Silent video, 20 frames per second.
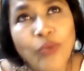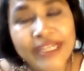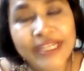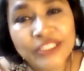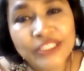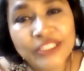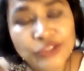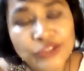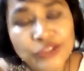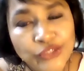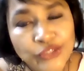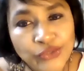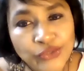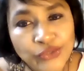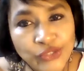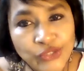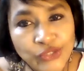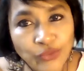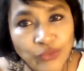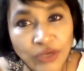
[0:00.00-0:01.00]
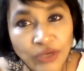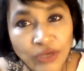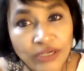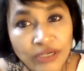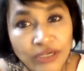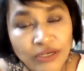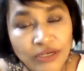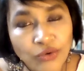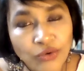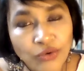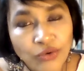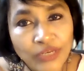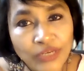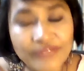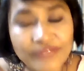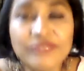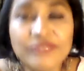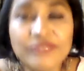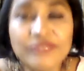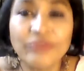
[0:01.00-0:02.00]
why did you choose to work
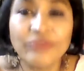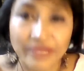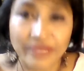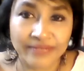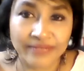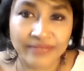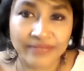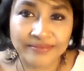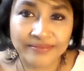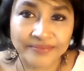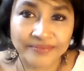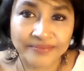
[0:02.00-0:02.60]
only with women